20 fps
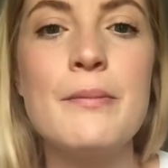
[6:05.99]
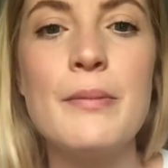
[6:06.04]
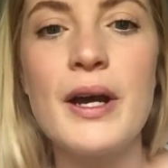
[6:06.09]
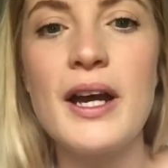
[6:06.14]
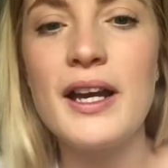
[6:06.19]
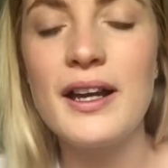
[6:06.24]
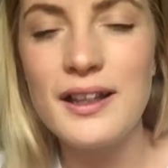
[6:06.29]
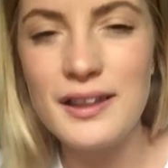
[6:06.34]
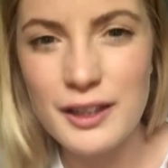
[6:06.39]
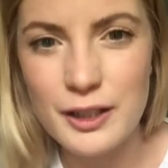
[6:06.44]

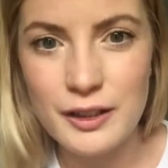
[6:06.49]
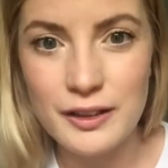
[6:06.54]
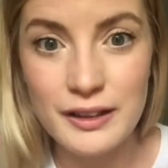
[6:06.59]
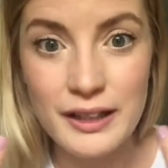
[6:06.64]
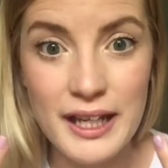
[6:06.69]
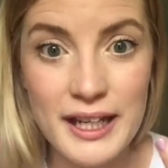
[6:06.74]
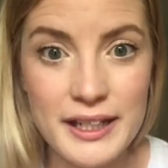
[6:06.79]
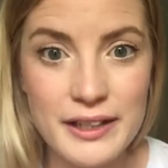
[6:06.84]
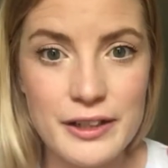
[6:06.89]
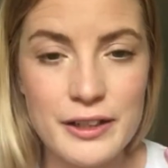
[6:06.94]
but a little
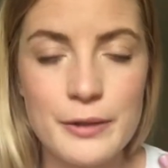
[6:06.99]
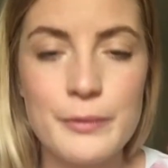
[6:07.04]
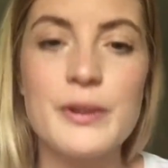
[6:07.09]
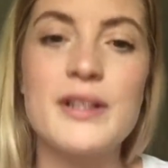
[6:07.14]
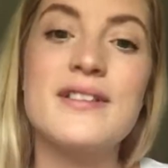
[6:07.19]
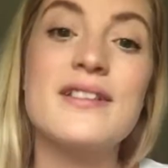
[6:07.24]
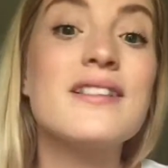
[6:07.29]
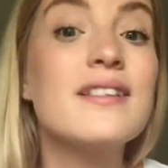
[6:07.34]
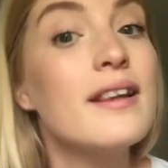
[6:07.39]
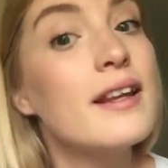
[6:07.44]
lighter
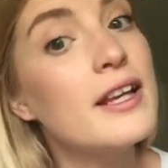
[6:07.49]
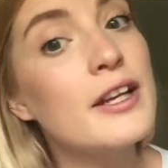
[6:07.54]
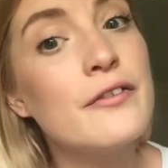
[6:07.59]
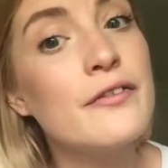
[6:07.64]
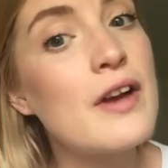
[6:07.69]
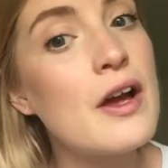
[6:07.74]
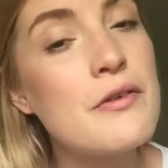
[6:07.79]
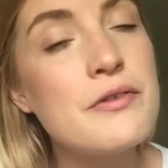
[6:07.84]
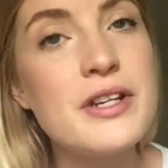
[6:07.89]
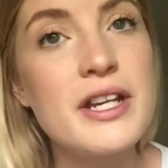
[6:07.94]
because it's a lighter
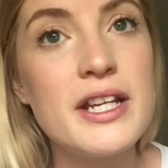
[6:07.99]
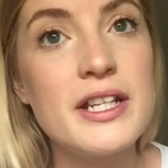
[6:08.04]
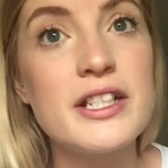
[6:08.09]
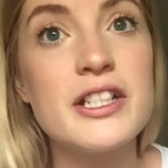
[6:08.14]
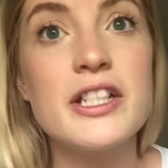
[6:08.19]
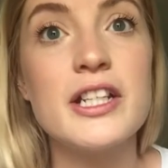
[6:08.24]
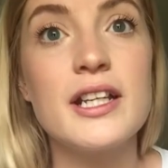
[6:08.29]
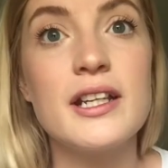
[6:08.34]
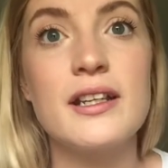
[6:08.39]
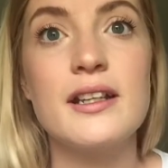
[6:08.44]

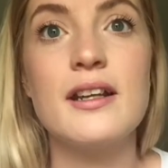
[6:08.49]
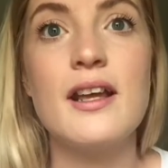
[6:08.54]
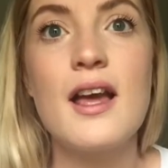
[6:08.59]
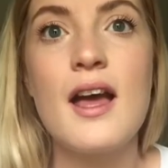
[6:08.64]
foundation.